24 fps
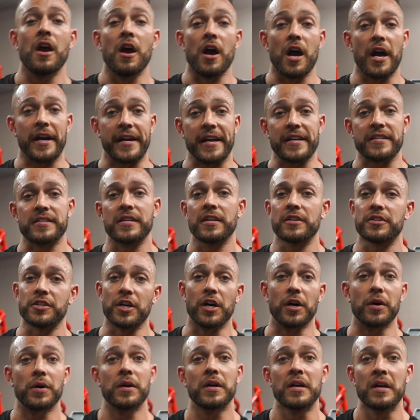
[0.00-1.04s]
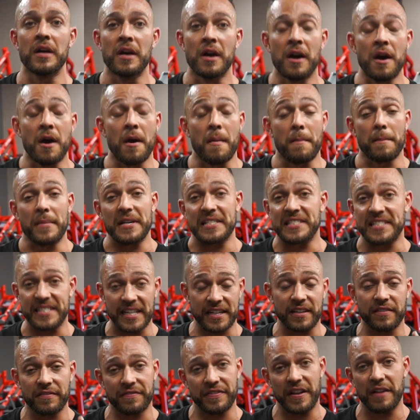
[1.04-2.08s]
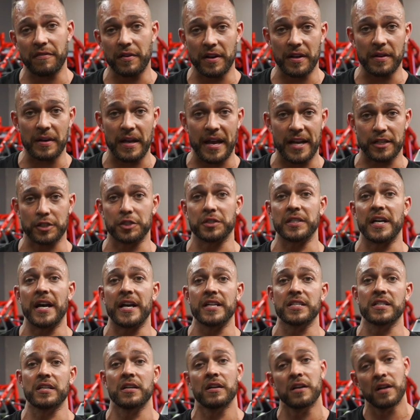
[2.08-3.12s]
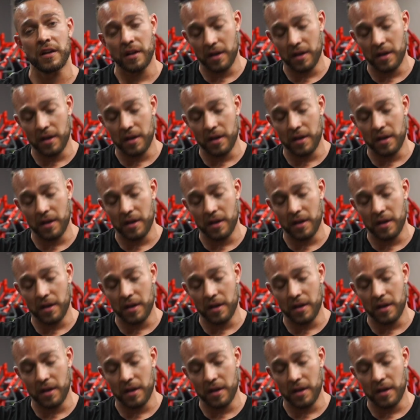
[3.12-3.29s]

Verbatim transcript: All right guys, so my second favorite exercise